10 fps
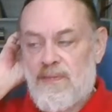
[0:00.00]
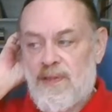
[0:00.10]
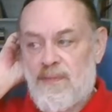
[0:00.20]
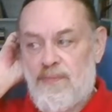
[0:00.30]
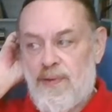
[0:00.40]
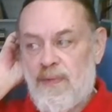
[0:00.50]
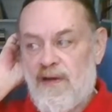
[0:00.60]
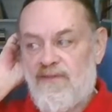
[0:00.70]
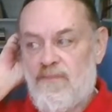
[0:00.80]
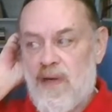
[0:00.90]
but the
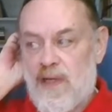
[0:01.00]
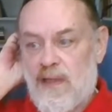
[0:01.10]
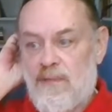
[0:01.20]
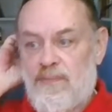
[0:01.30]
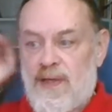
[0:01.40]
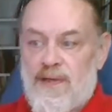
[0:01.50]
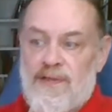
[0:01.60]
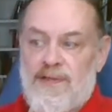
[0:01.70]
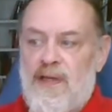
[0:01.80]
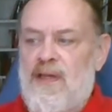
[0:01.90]
primitive model
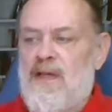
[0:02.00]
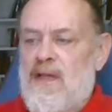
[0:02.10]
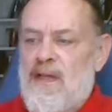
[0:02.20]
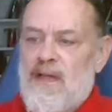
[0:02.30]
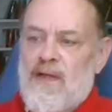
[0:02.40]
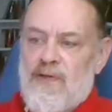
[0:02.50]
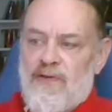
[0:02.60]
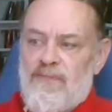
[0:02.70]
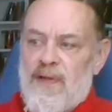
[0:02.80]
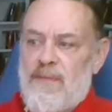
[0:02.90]
appears to
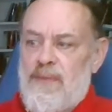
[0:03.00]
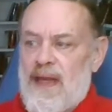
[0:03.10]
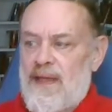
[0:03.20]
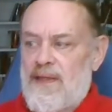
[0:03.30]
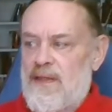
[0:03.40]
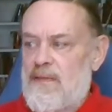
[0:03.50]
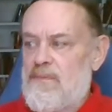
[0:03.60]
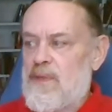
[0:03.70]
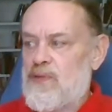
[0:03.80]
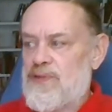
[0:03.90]
have been abandoned
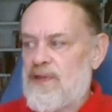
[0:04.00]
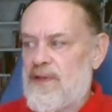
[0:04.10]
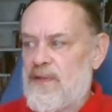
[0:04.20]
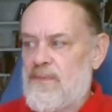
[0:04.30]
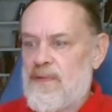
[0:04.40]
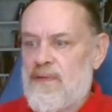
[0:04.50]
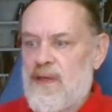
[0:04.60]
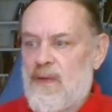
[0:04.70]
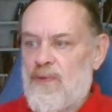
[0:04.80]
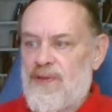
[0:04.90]
in most of them,
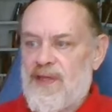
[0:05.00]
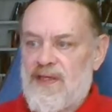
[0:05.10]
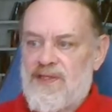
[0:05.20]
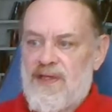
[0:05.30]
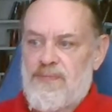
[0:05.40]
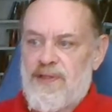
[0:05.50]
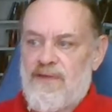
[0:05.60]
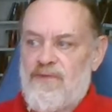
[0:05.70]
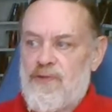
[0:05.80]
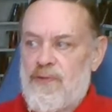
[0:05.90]
and with the
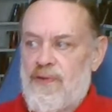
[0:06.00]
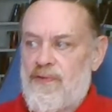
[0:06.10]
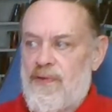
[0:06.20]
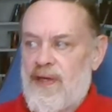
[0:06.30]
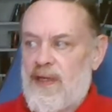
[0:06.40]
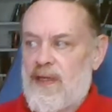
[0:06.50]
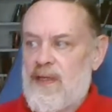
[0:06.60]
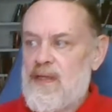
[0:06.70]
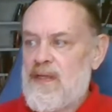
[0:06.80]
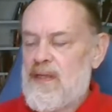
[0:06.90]
exception of two or three.
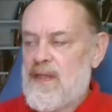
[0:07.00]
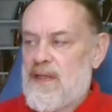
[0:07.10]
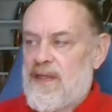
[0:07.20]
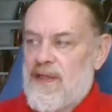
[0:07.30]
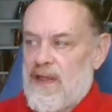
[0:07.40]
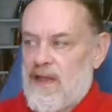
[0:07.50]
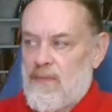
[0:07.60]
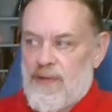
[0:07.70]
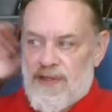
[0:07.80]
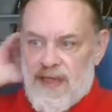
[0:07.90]
The
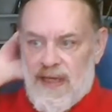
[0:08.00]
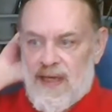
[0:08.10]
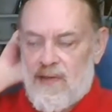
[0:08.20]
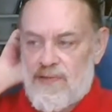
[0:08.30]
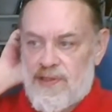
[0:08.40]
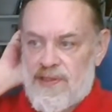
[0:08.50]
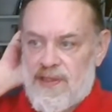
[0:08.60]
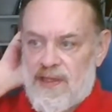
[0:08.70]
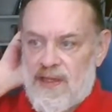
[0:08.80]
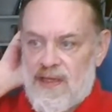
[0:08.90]
Gilbertine houses
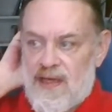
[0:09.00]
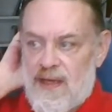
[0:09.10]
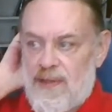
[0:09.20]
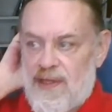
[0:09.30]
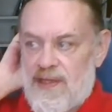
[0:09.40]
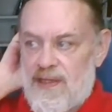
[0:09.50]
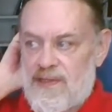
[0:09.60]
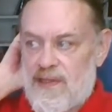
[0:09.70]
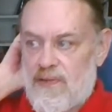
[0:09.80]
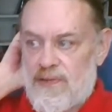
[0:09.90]
at the time of the
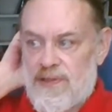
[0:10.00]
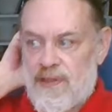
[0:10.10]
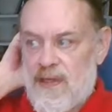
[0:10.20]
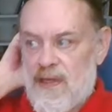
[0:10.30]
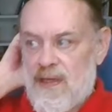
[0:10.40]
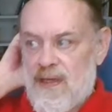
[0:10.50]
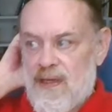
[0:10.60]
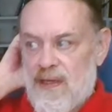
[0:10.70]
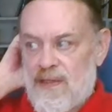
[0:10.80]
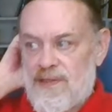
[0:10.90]
dissolution
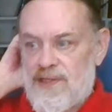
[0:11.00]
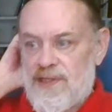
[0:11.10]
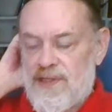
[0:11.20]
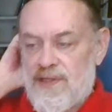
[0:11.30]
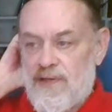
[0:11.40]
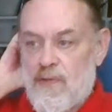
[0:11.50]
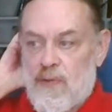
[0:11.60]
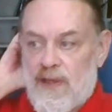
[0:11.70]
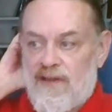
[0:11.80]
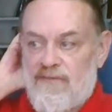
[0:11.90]
consisted
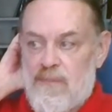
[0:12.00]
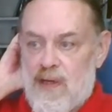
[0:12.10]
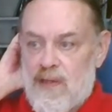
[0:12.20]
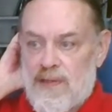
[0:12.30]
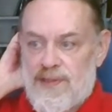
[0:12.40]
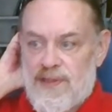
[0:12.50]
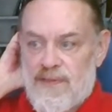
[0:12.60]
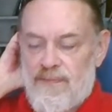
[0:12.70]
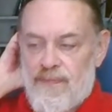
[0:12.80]
only of monks.